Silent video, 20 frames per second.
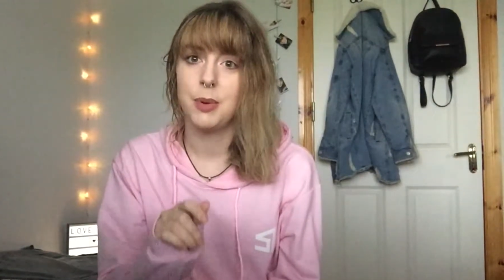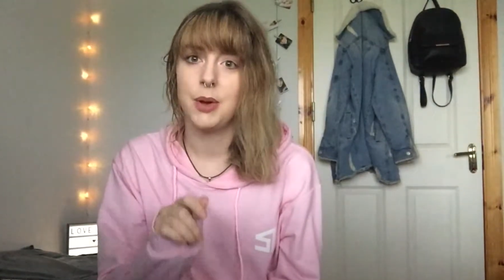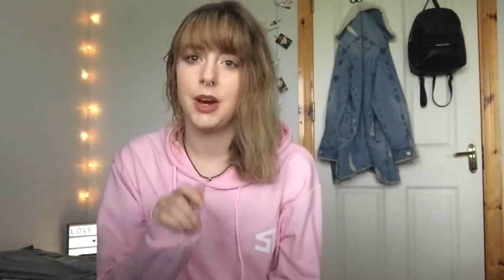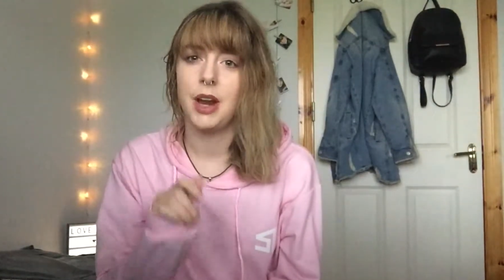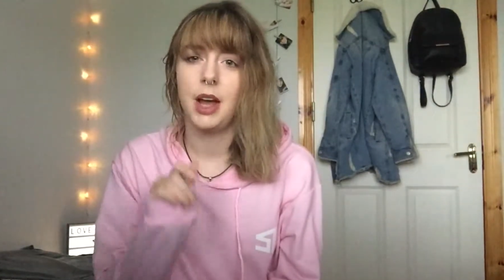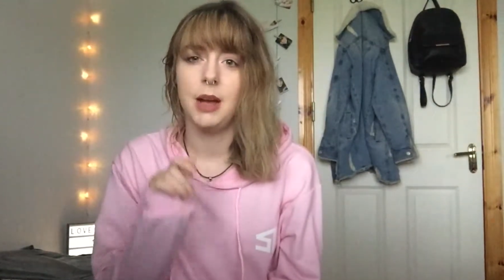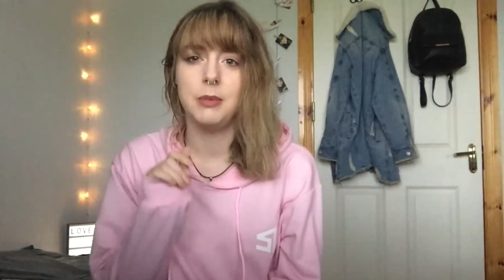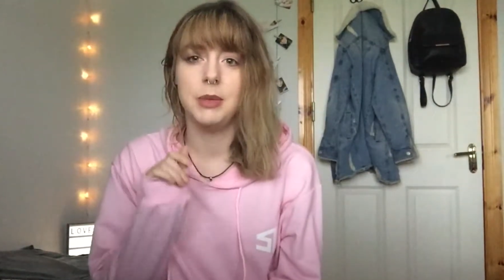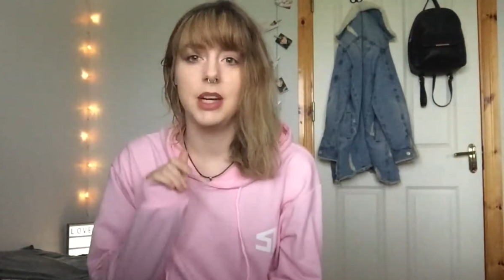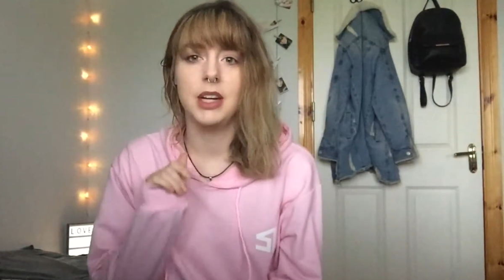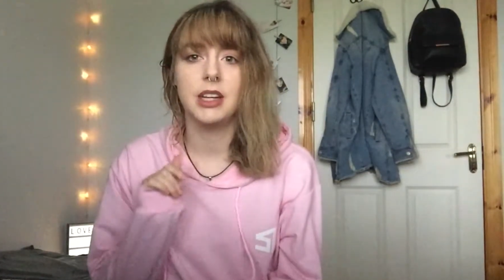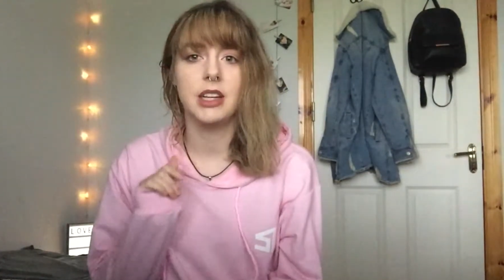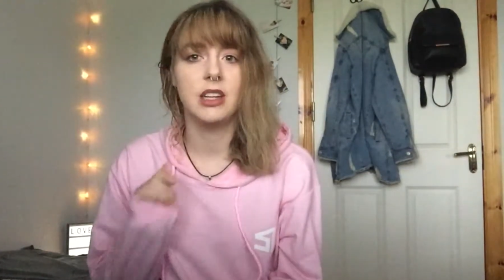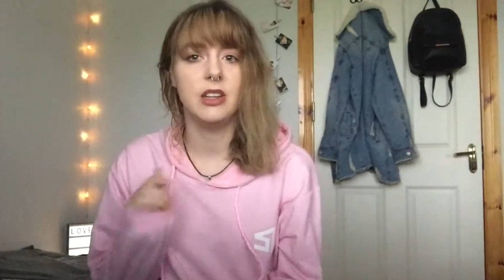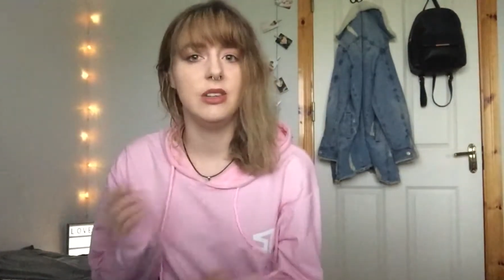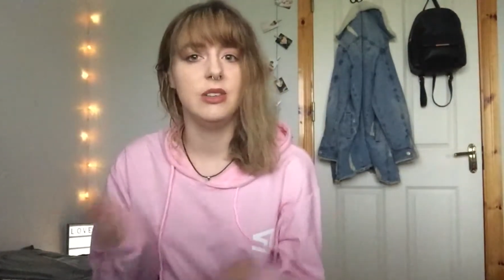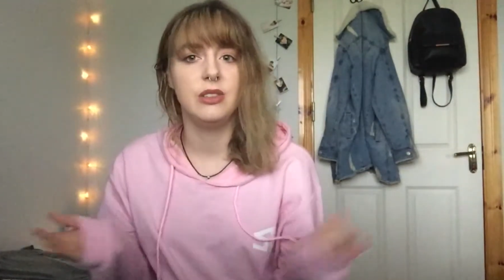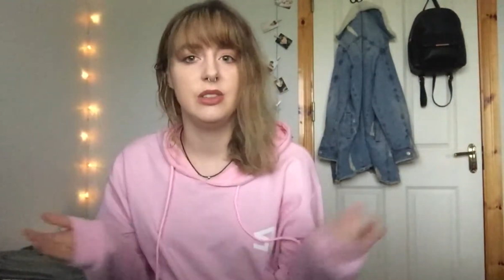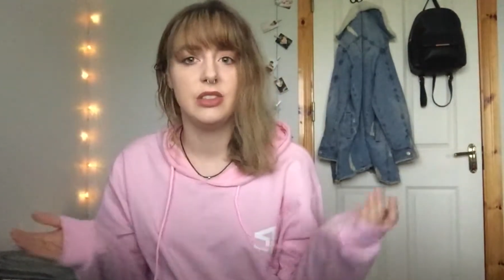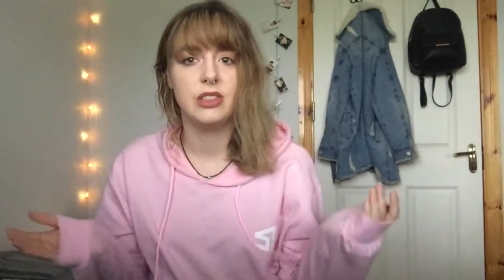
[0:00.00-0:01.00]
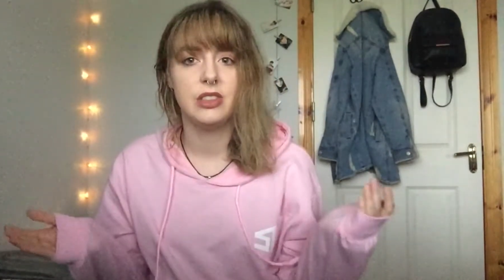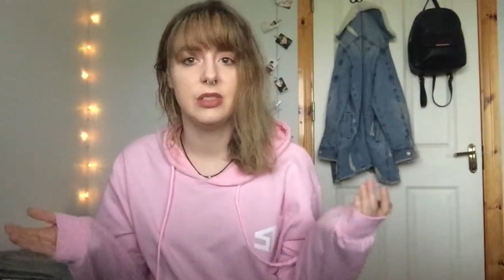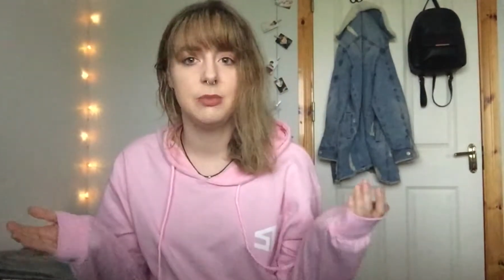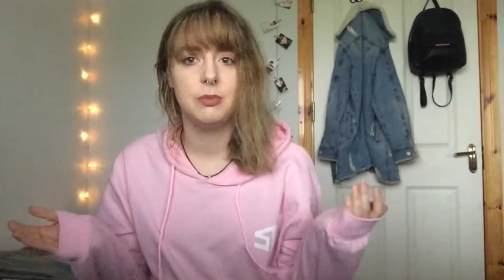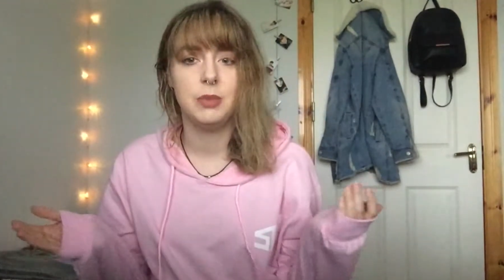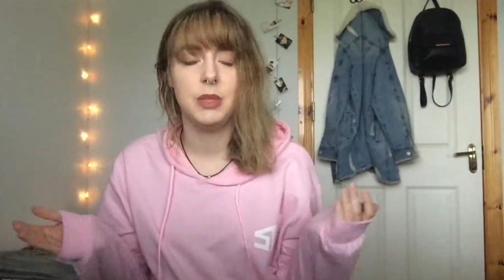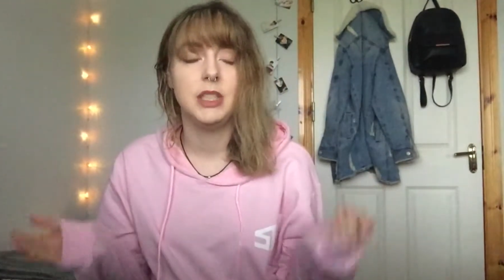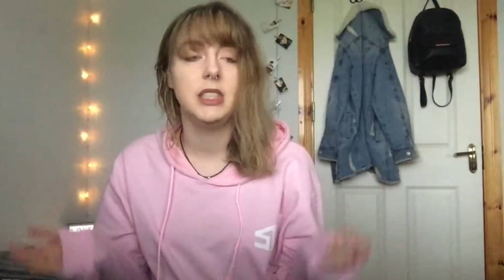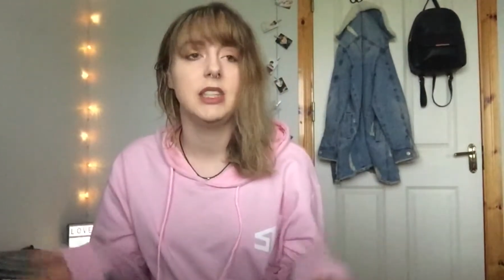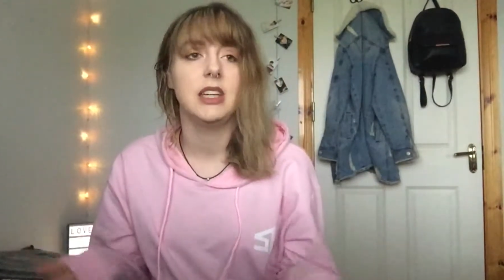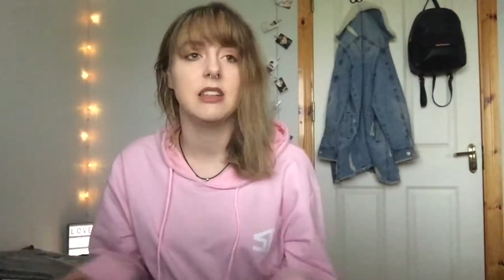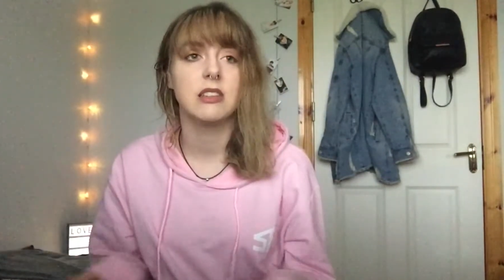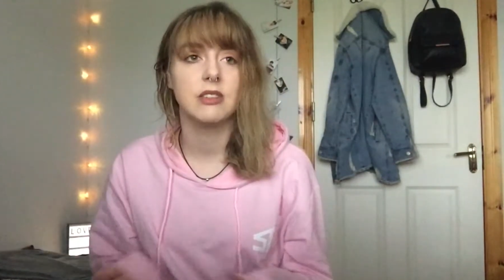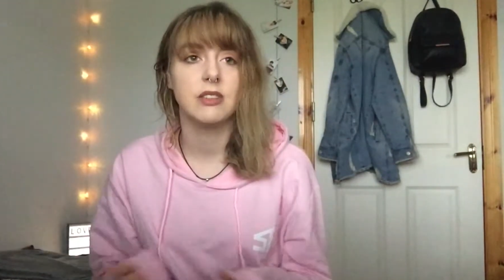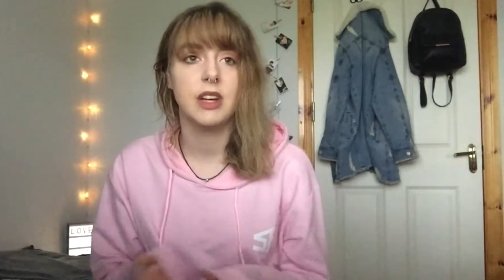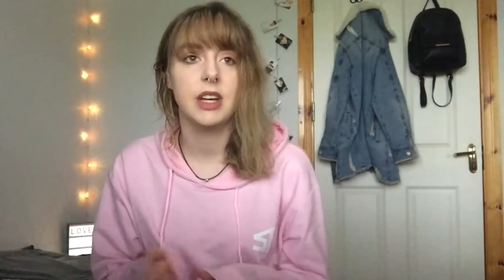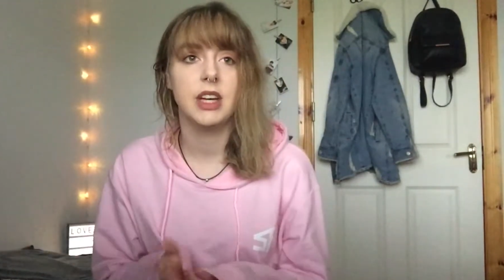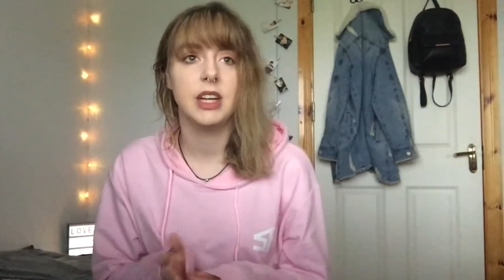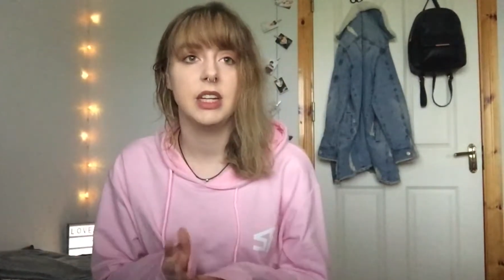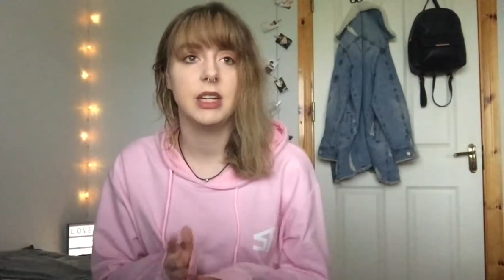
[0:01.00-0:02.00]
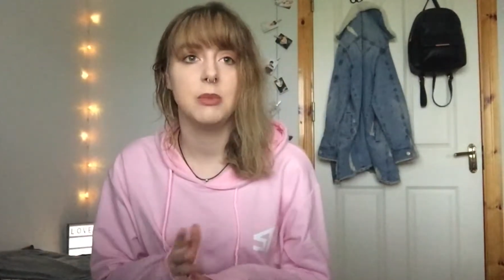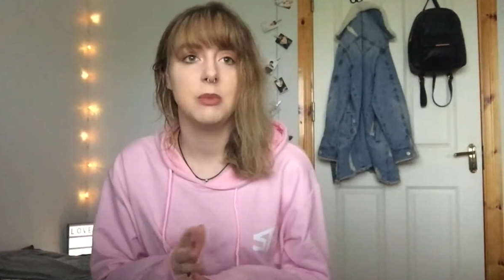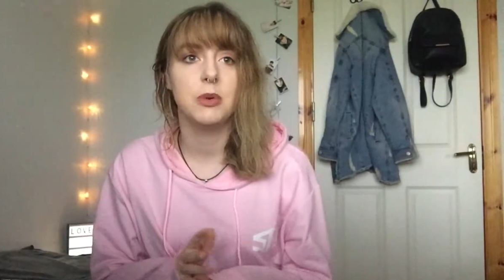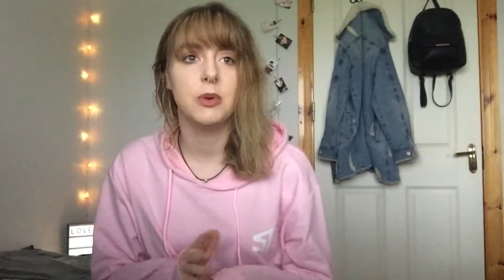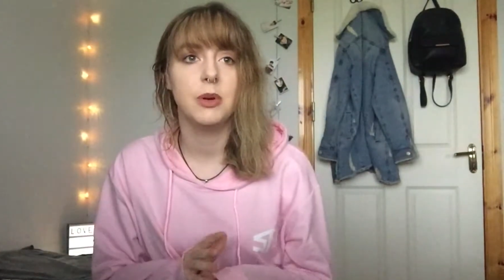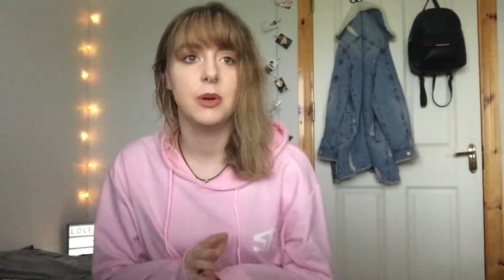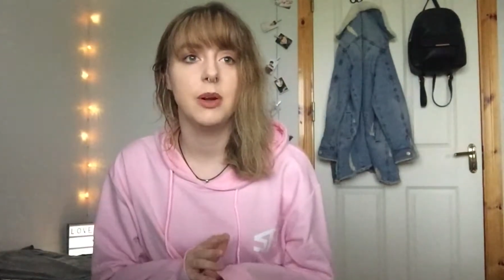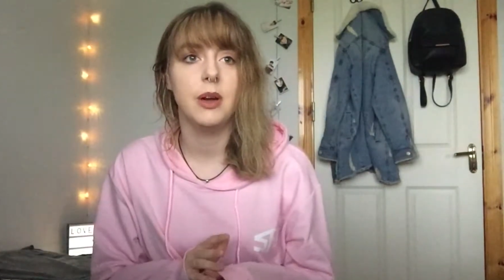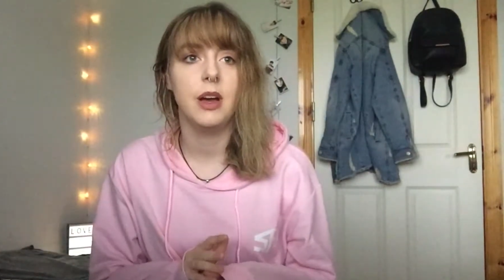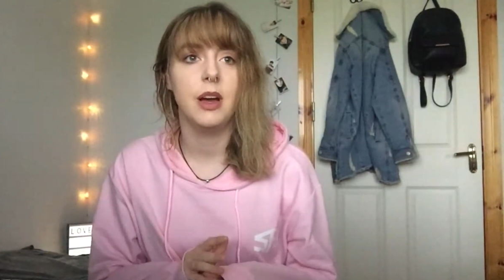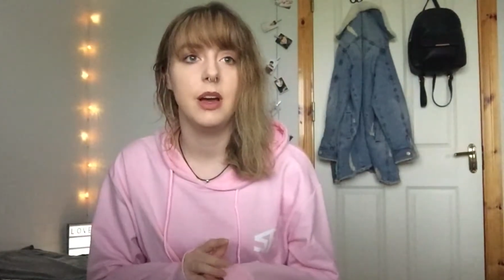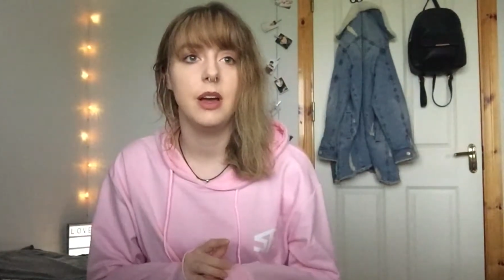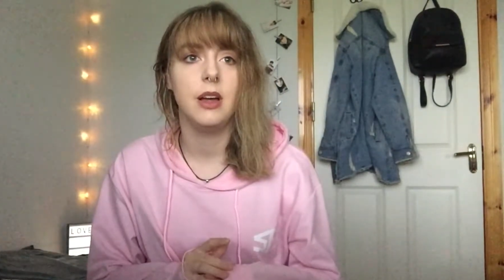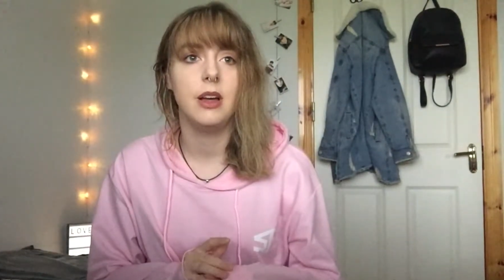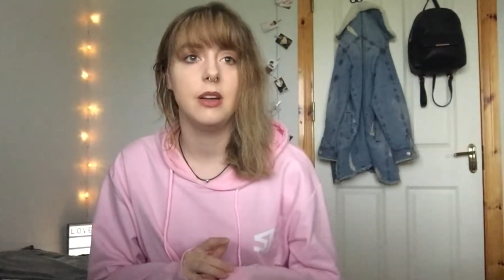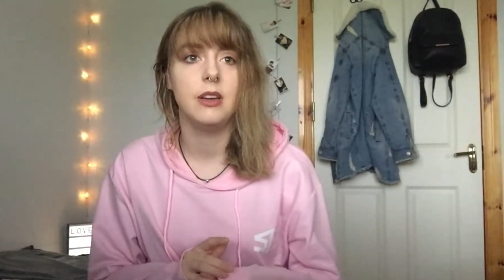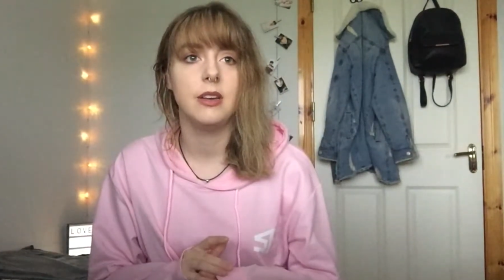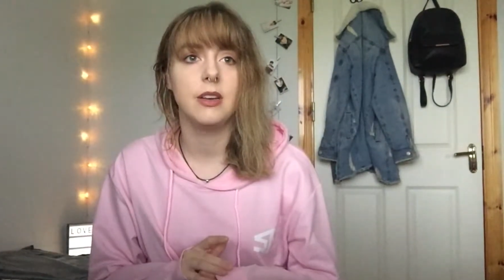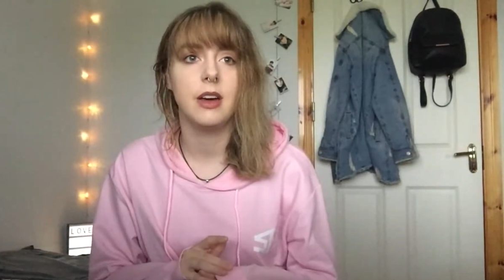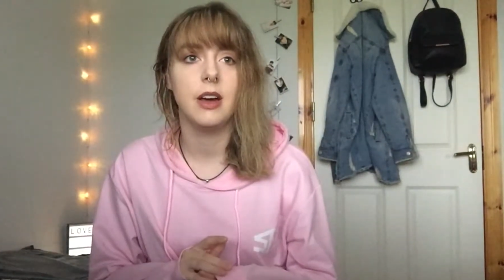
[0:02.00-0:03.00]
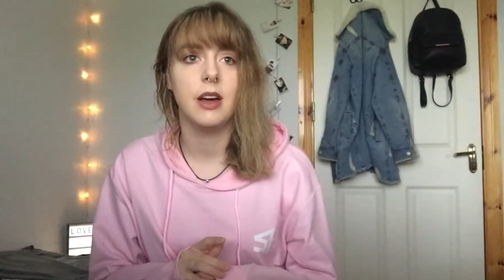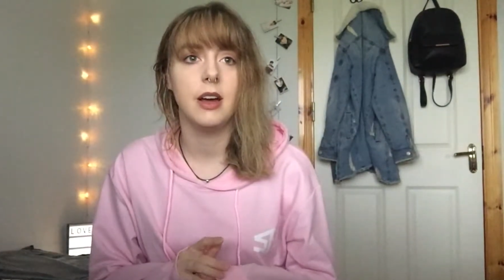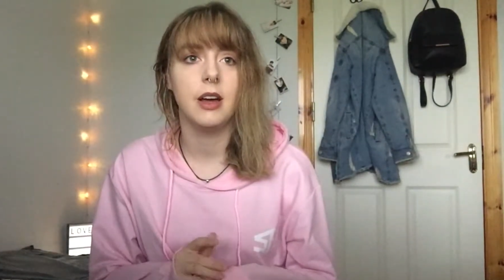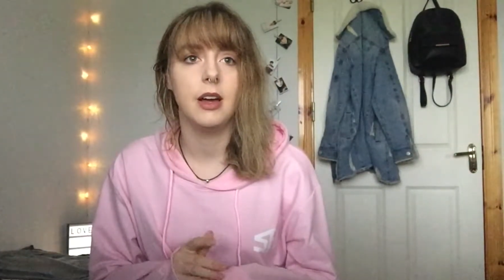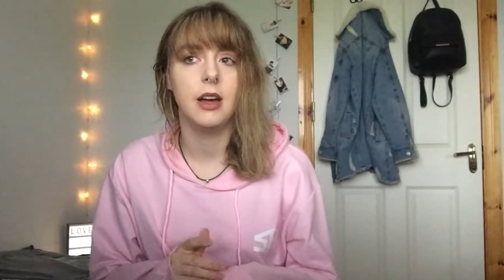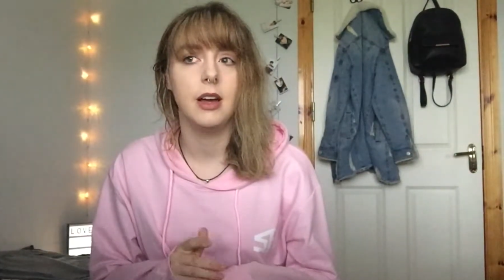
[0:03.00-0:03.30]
but I'm not a huge BTS fan anymore, and